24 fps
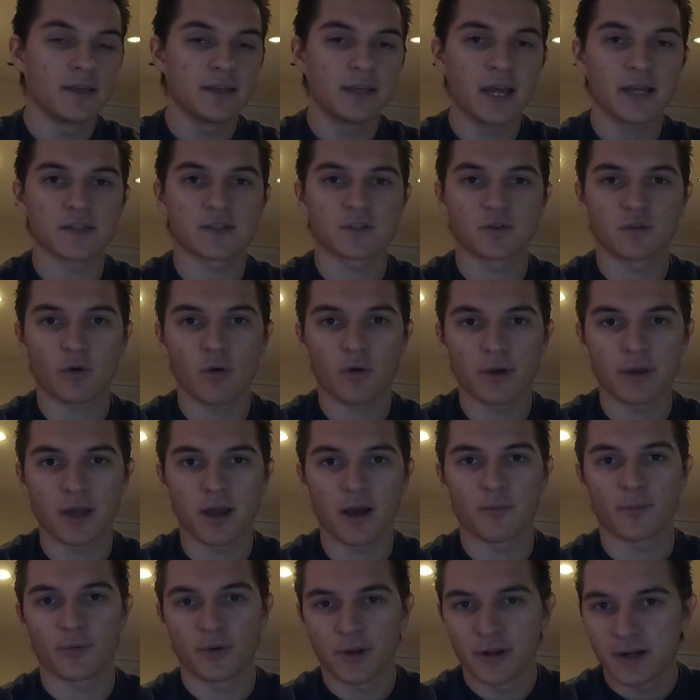yes, growing
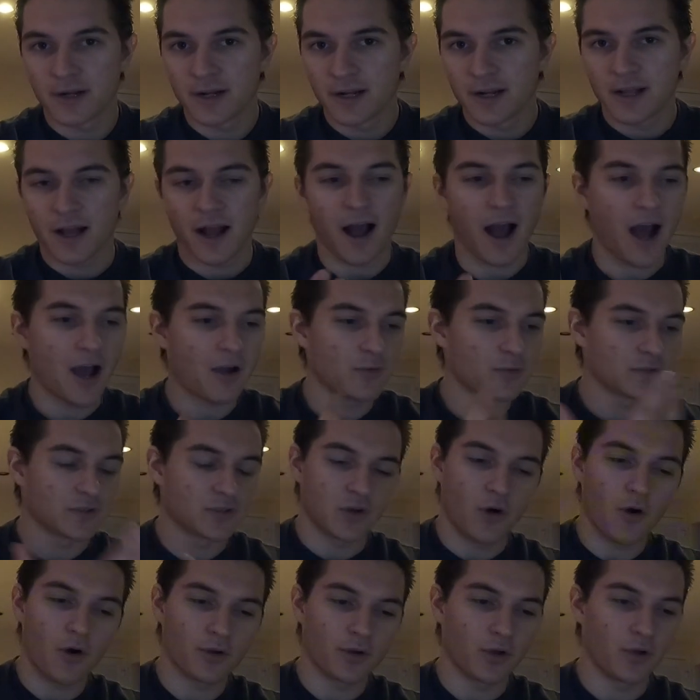up, I was
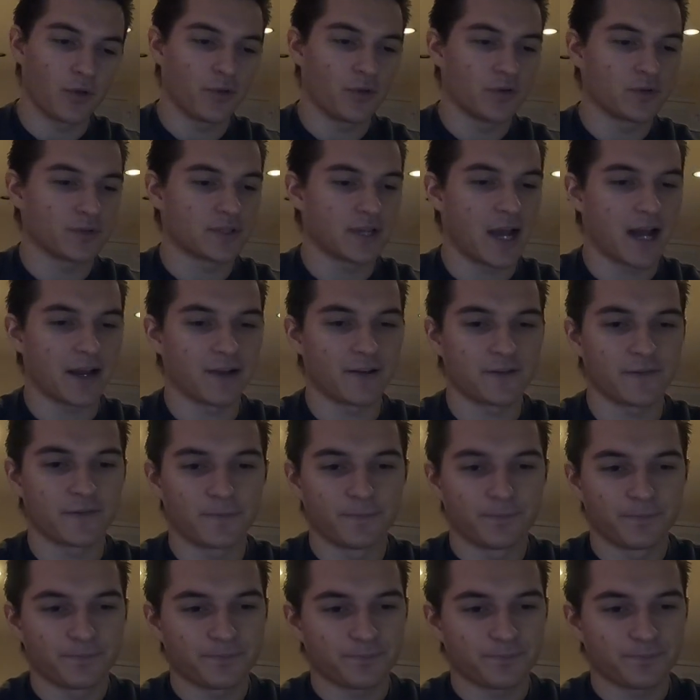called all those kind of,